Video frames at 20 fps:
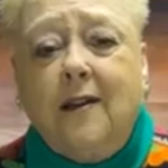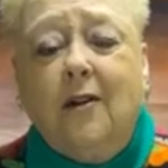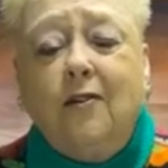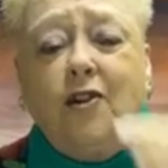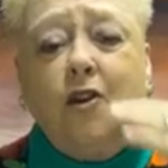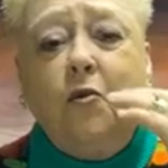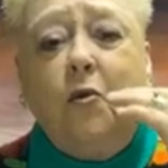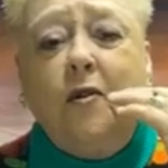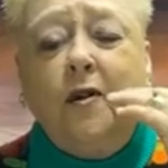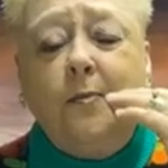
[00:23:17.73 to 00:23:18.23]

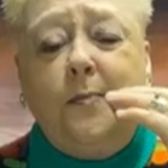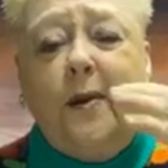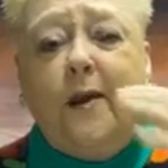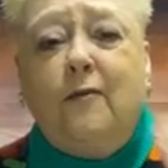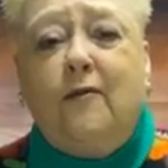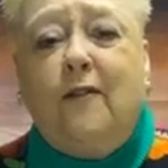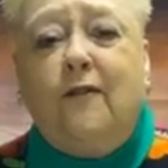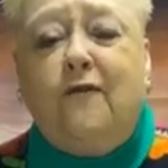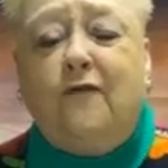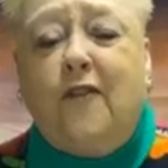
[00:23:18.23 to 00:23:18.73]
Don't you want to
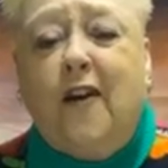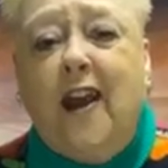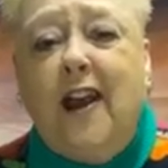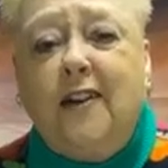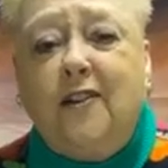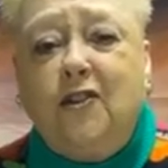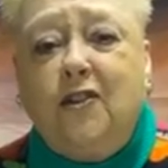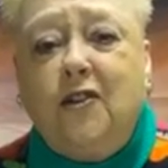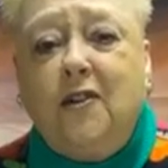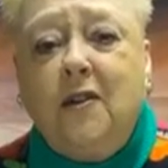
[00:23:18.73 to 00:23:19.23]
be
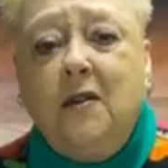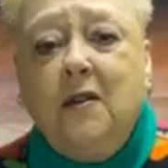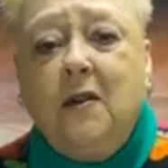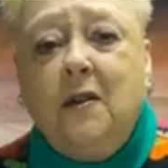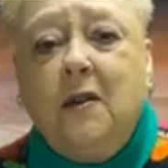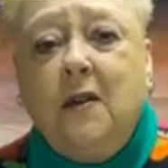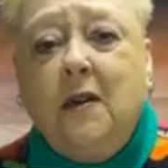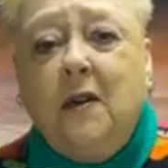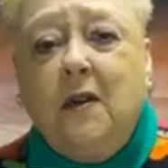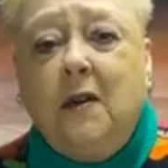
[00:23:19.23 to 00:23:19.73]
refreshed?
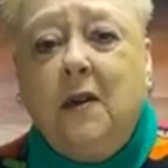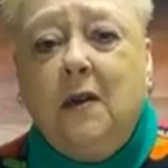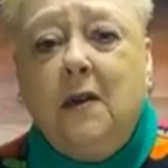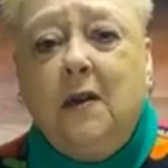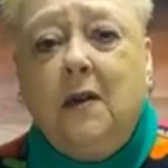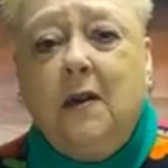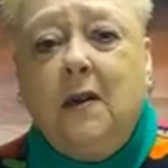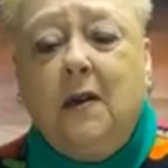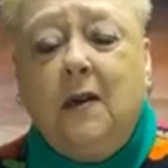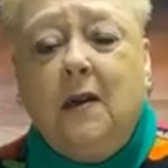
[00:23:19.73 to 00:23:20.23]

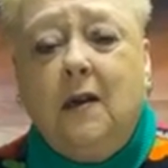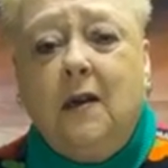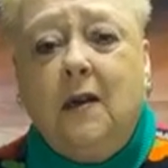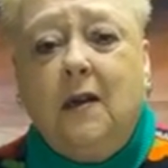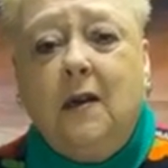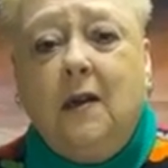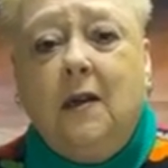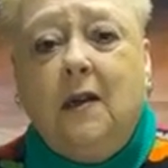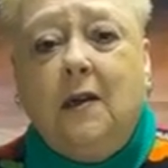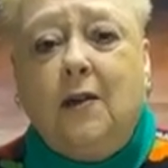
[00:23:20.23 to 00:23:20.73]

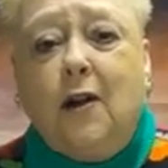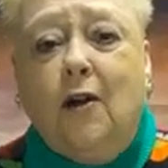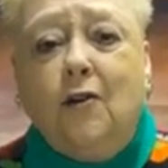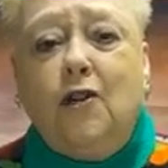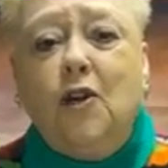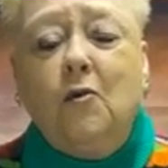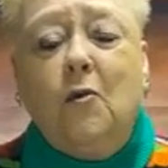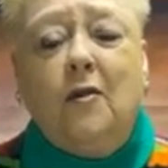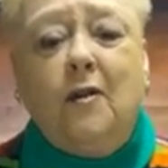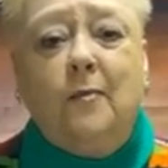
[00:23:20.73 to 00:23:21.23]

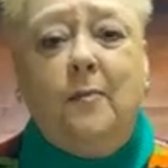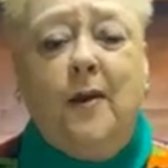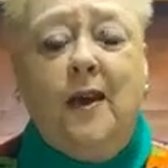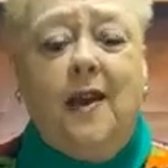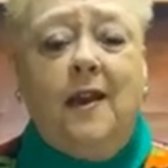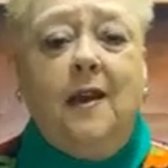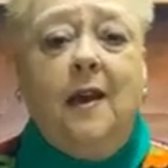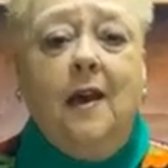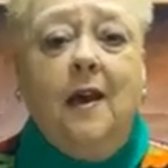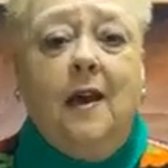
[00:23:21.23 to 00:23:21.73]
Don't you want to
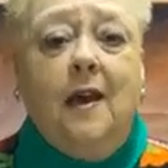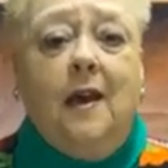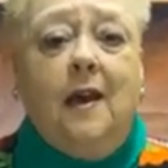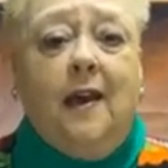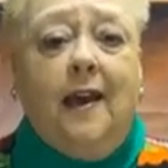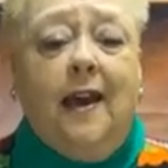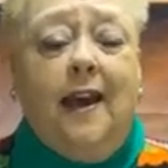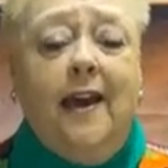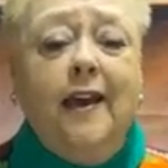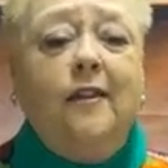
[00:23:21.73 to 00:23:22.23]
be
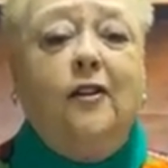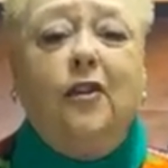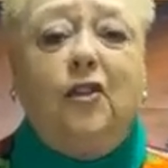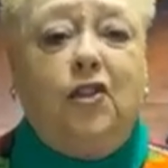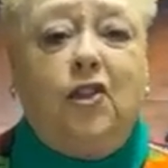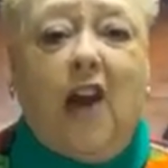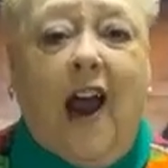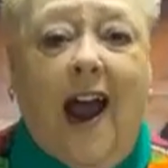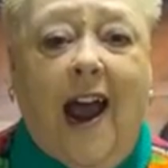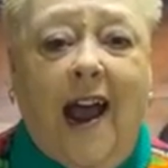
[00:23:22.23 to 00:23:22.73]

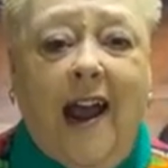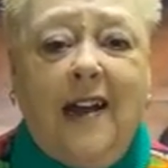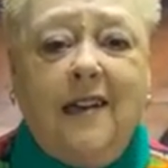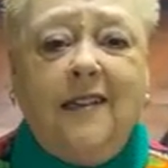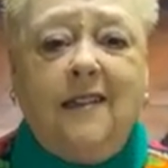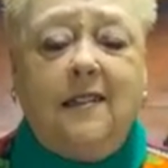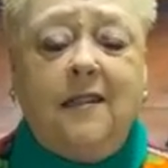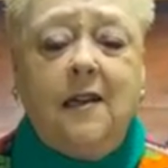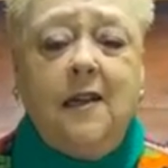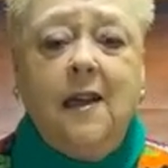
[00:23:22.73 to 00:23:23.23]

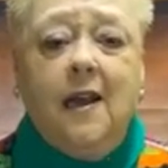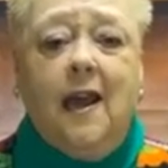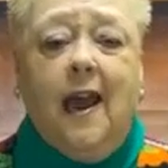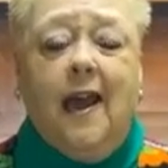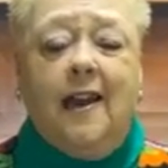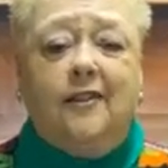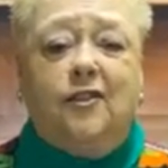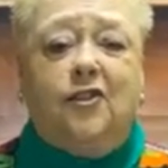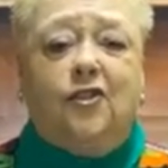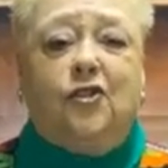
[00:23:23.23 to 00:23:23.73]
energized
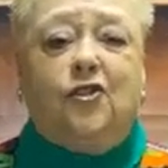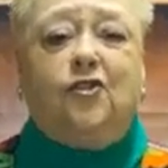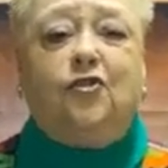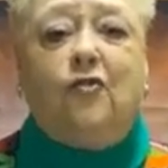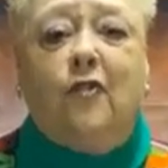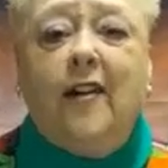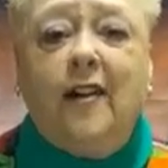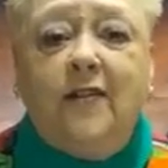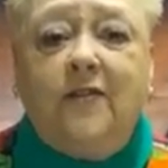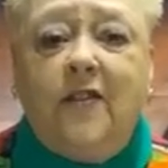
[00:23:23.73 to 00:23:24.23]
and
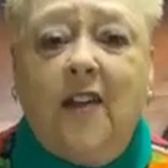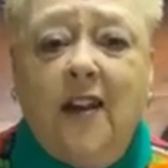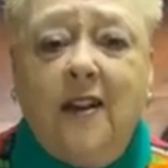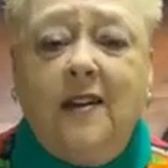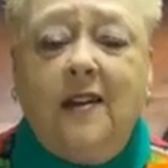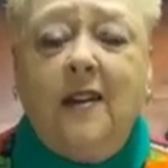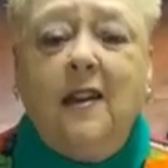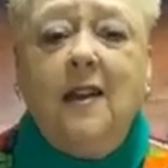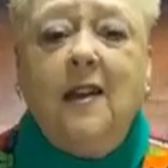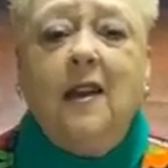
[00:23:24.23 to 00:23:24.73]

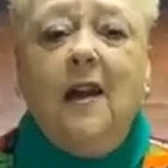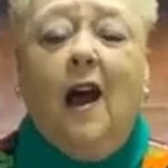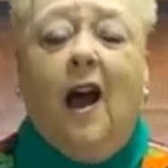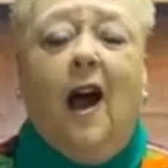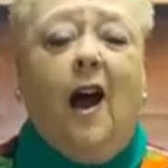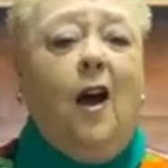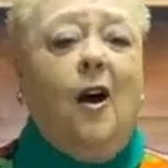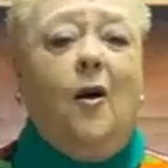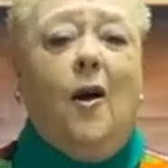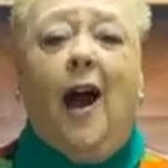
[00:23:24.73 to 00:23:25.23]
strengthened?
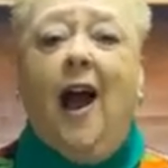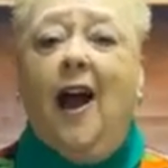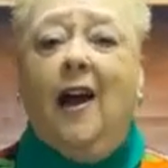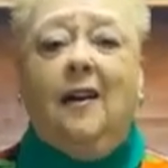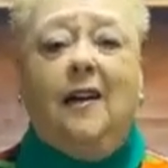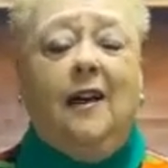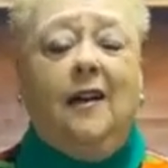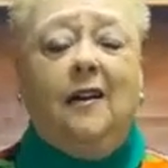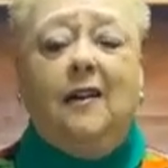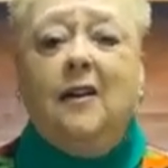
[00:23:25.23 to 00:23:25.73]
Oh,
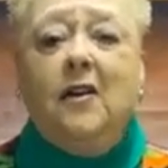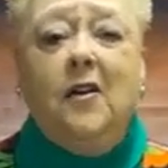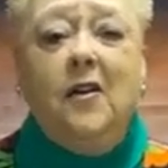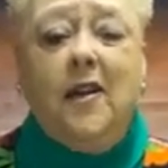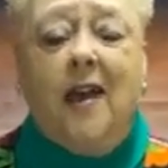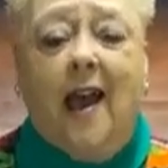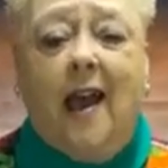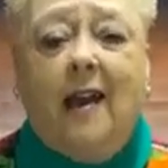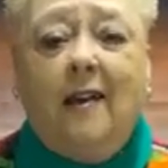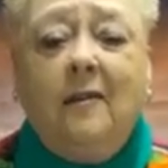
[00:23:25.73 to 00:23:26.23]

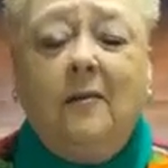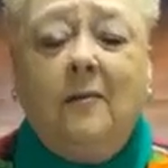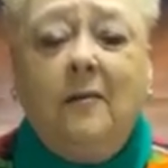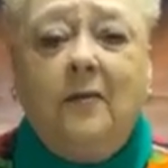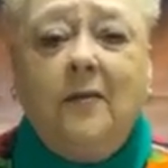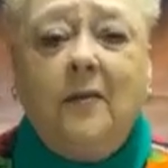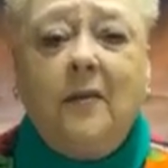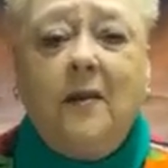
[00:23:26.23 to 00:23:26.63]
hallelujah.